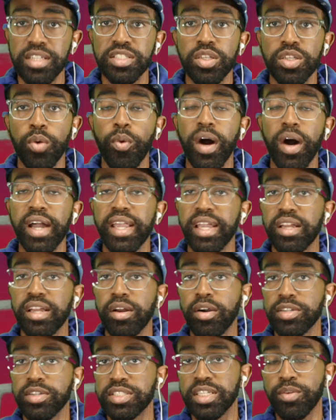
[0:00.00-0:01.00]
why can't our
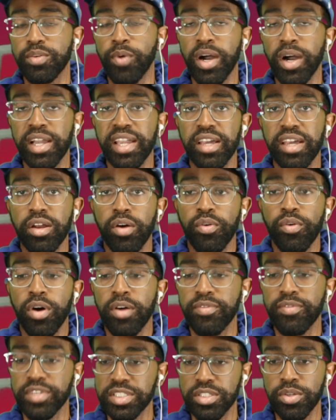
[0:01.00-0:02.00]
team, why can't our
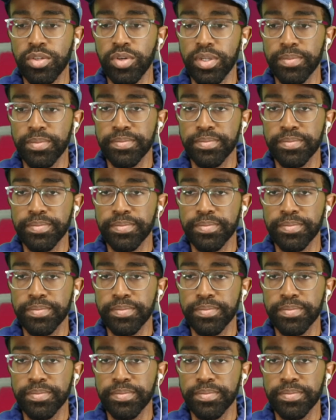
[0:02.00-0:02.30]
offense do it?